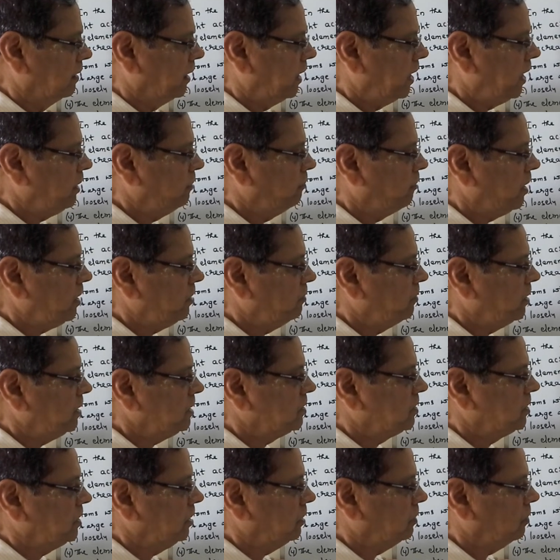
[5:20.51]
And
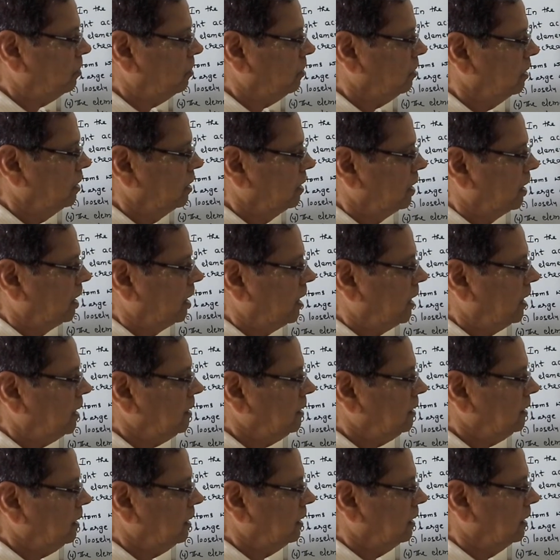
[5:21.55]

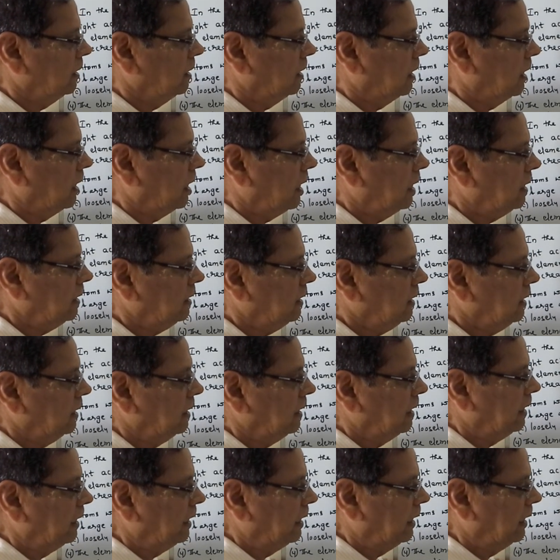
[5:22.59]

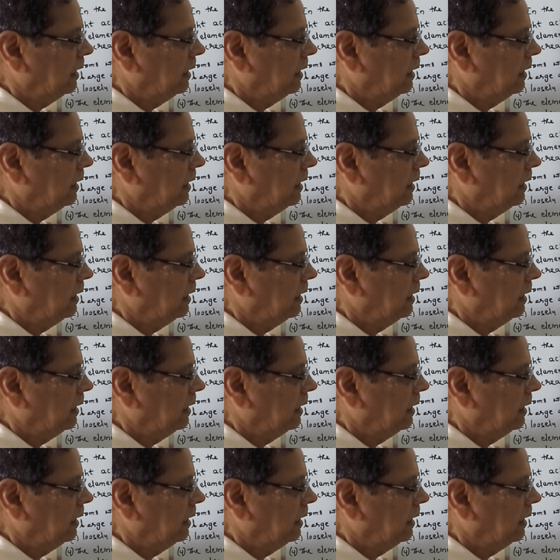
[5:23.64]
110,